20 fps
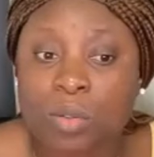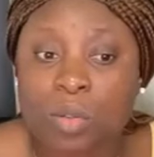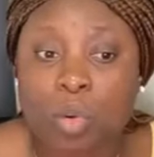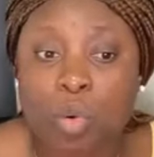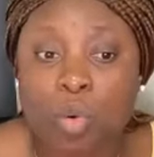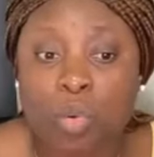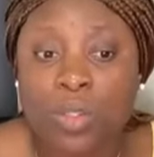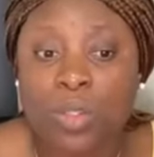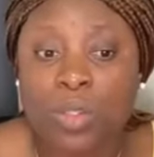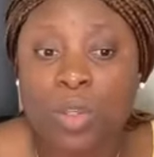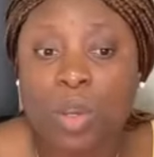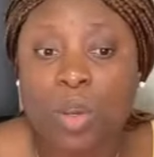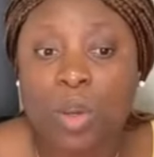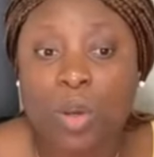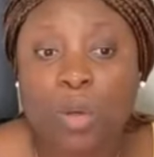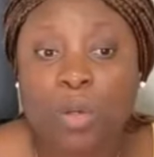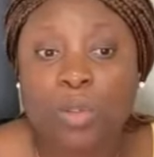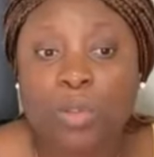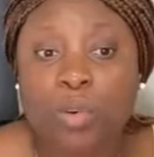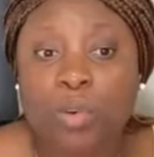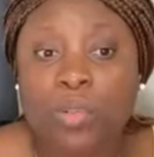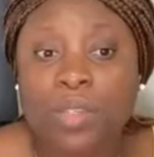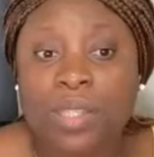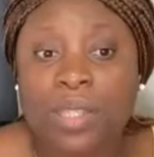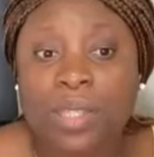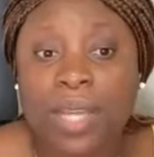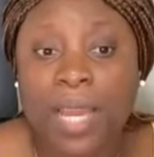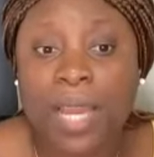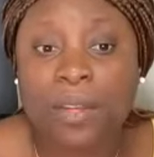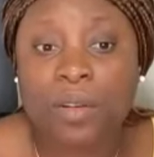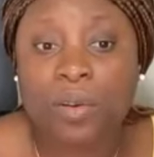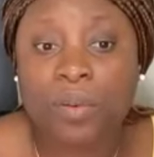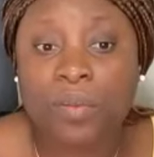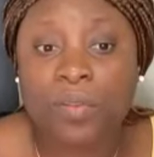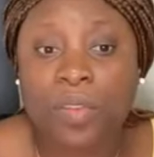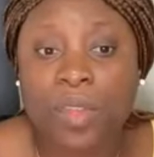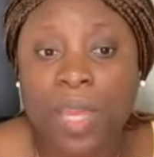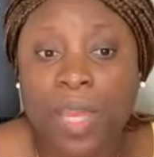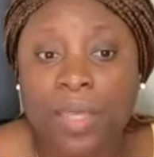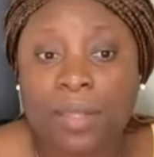those kind of
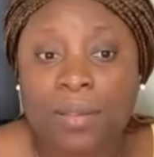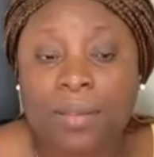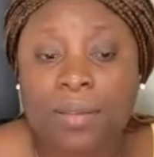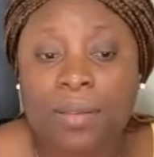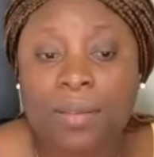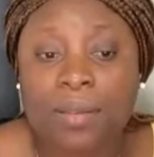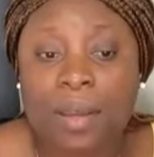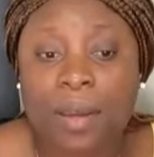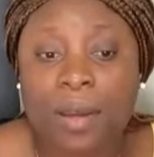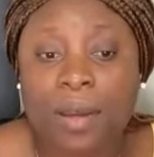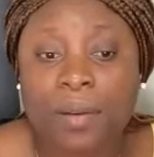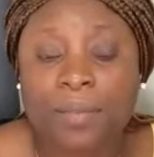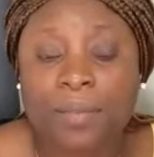things.